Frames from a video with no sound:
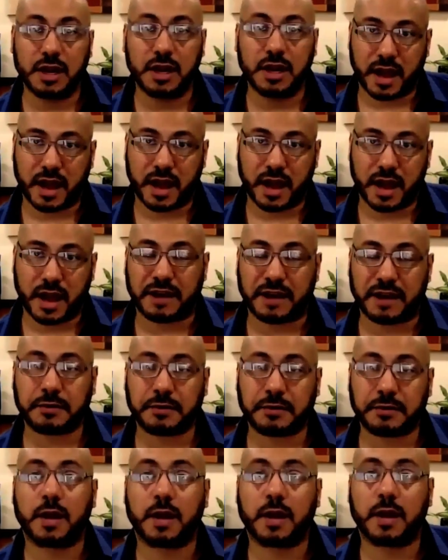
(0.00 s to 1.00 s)
Not
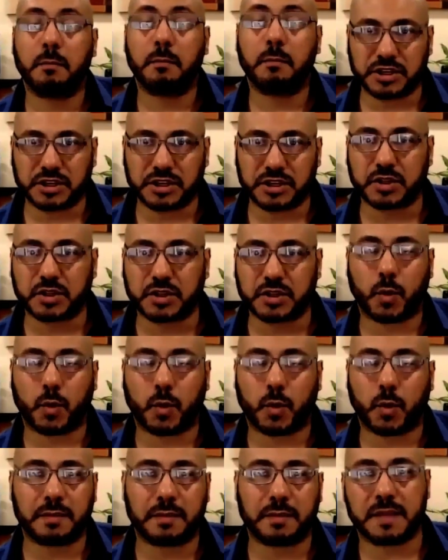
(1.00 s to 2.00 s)
everyone, but just the
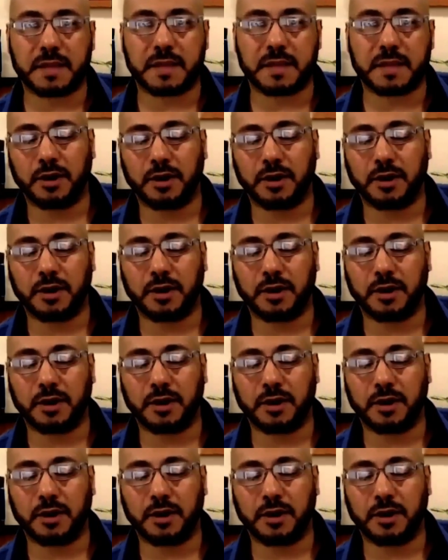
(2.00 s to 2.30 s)
right people.